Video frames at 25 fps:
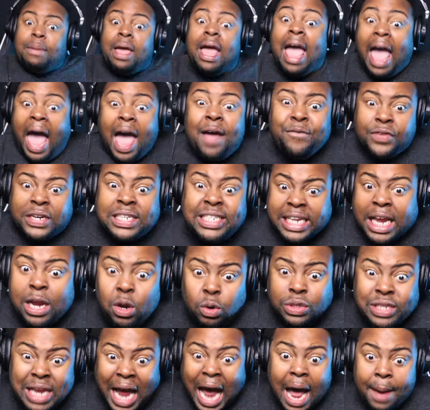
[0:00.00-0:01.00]
Every single
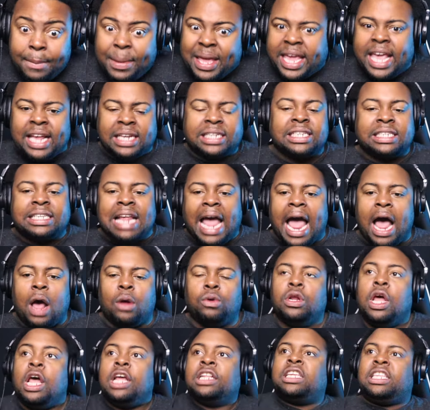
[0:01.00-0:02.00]
time it gets down
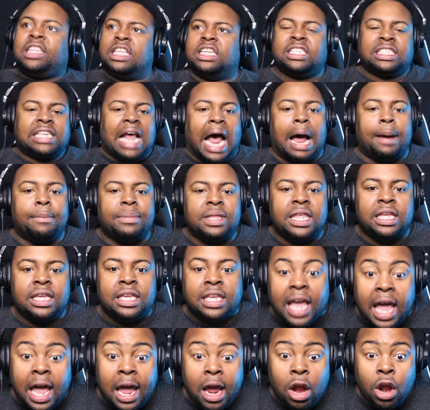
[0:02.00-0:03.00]
to this time of the
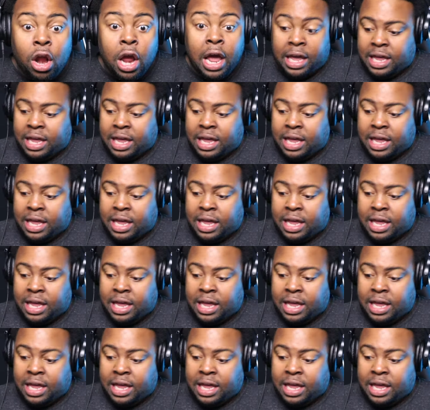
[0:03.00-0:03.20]
year,